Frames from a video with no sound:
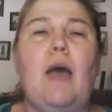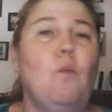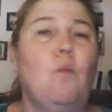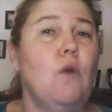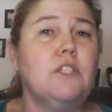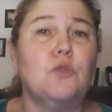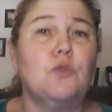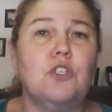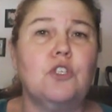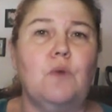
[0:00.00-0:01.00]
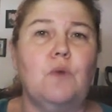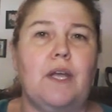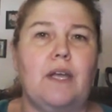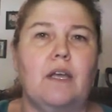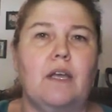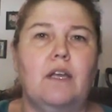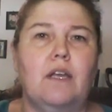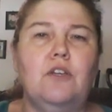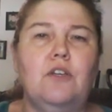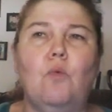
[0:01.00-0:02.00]
at what you're doing.
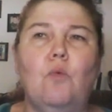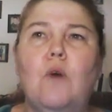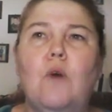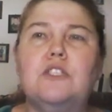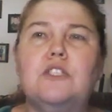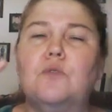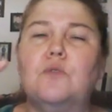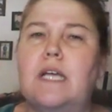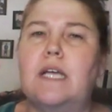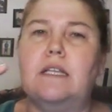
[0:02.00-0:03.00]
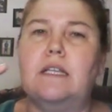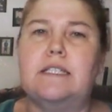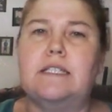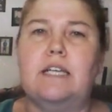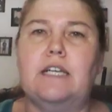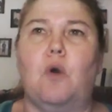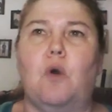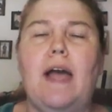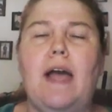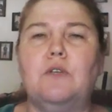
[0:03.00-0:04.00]
What is your daily schedule?
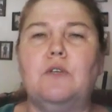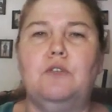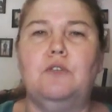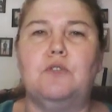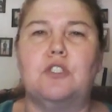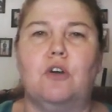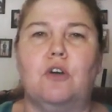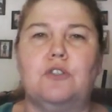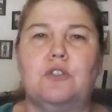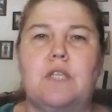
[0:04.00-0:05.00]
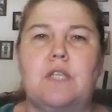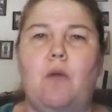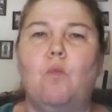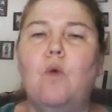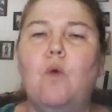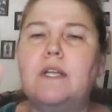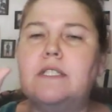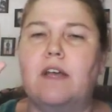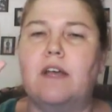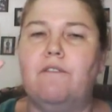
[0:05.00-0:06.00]
How do you start your day?
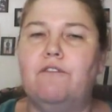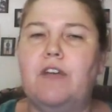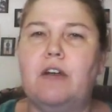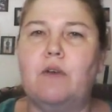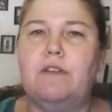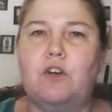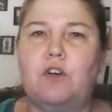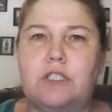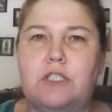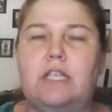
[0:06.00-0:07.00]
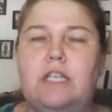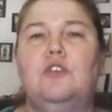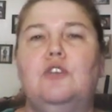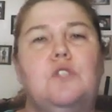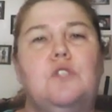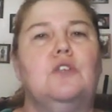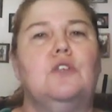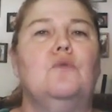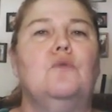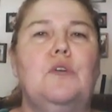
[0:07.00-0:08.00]
What's the very first thing you
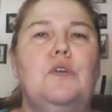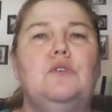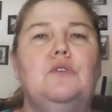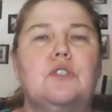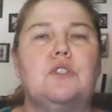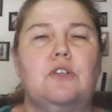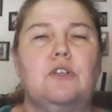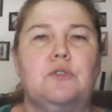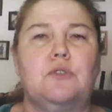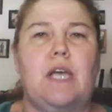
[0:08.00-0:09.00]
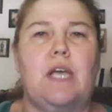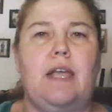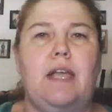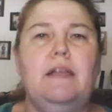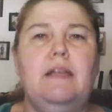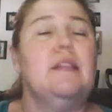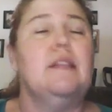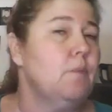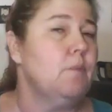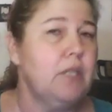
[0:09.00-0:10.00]
do when you start your day?
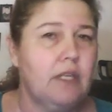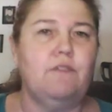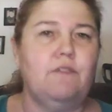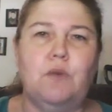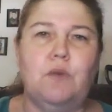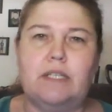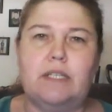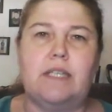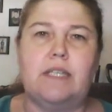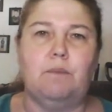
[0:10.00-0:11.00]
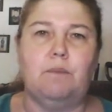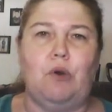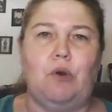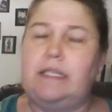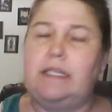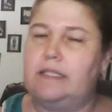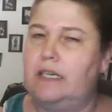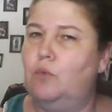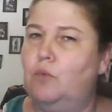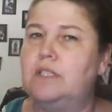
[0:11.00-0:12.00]
Now, I'm going to give you an example. I said
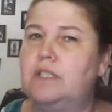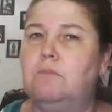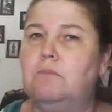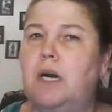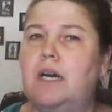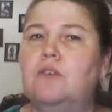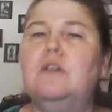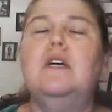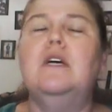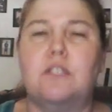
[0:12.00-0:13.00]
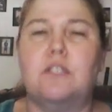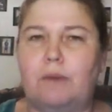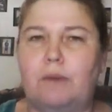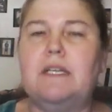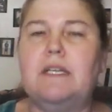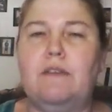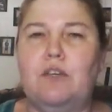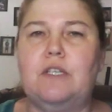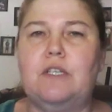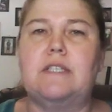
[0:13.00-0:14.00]
I wanted to model, so I'm going to give
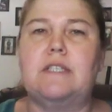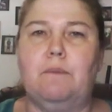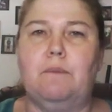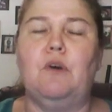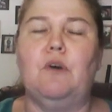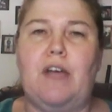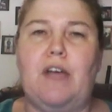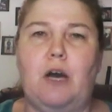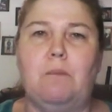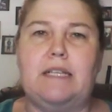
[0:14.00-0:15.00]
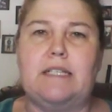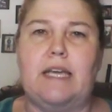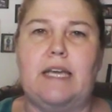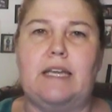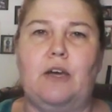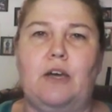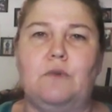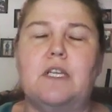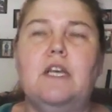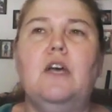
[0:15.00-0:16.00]
you an example of how my day
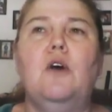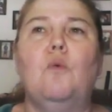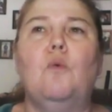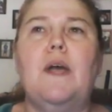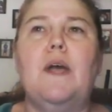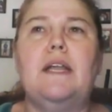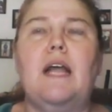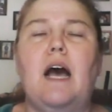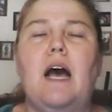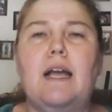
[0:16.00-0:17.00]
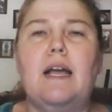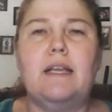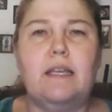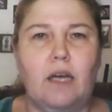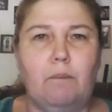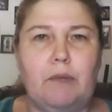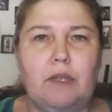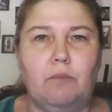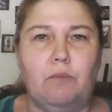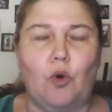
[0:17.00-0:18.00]
goes. When I get up
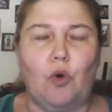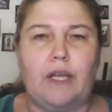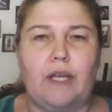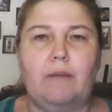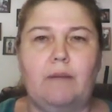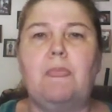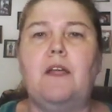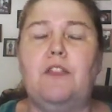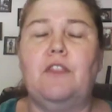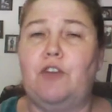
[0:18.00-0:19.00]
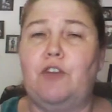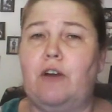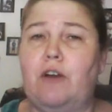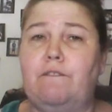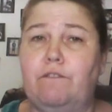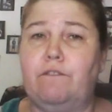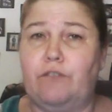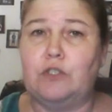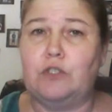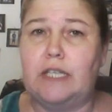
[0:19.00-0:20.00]
in the morning, the very
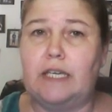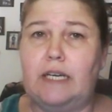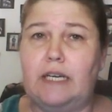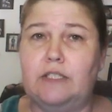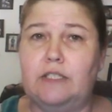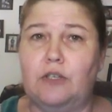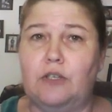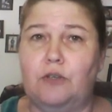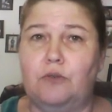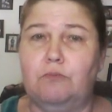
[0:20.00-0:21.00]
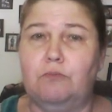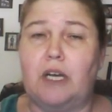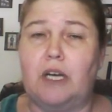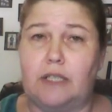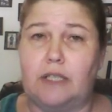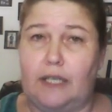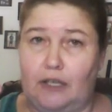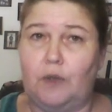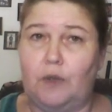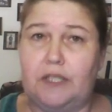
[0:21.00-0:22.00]
first thing I do, because I
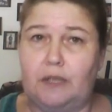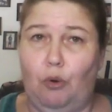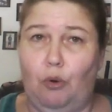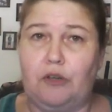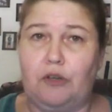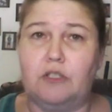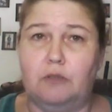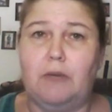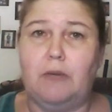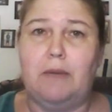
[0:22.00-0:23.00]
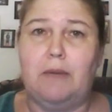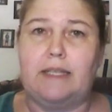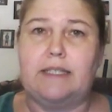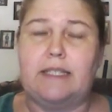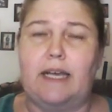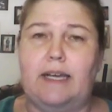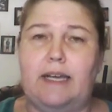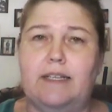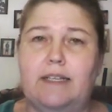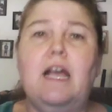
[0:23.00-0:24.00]
know it's important to my mindset,